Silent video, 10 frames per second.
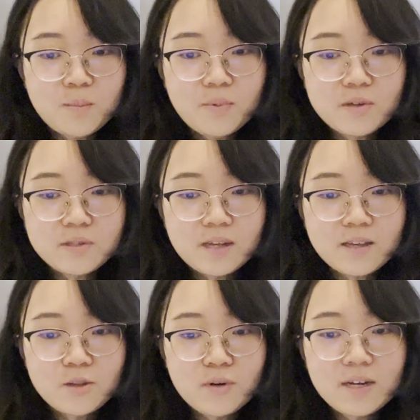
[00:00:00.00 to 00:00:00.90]
because like
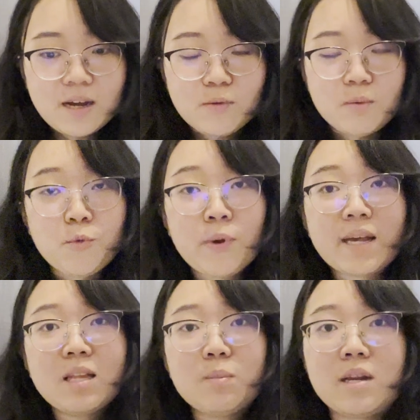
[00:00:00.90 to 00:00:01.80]
during our
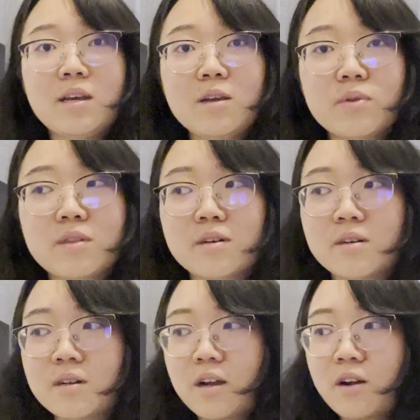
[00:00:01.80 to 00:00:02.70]
weekly meeting with
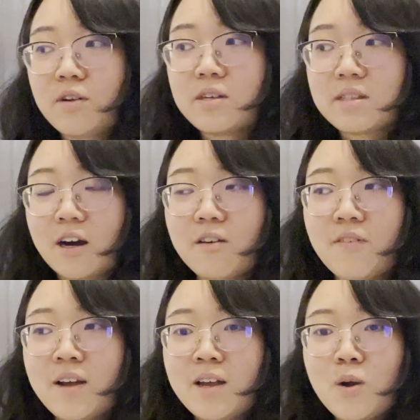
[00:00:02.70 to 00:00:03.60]
the career staff,
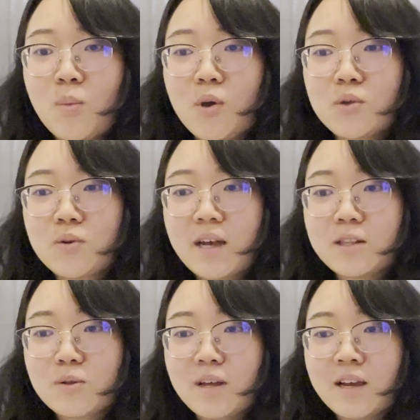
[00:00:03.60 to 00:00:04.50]
we also get
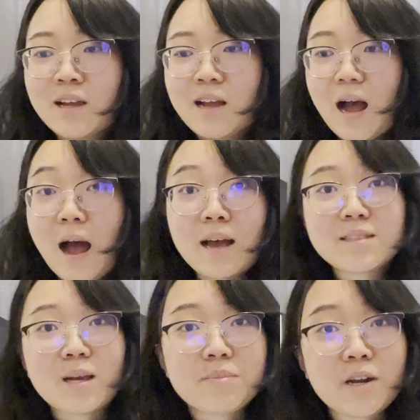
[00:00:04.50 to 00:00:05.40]
to like
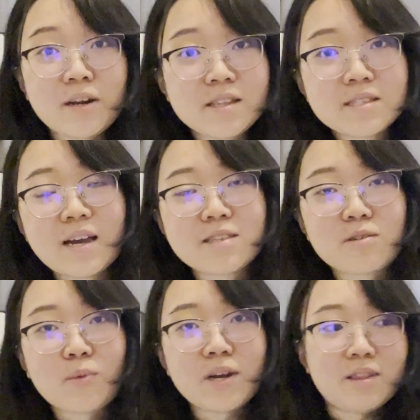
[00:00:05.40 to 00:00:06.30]
ask them their insights
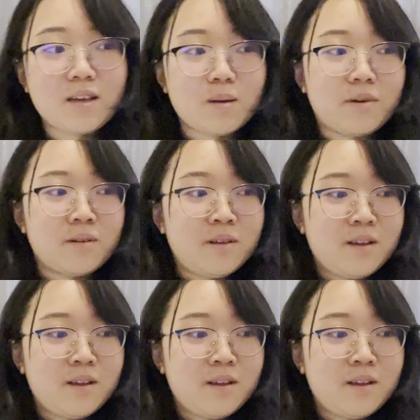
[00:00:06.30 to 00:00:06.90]
on what they think about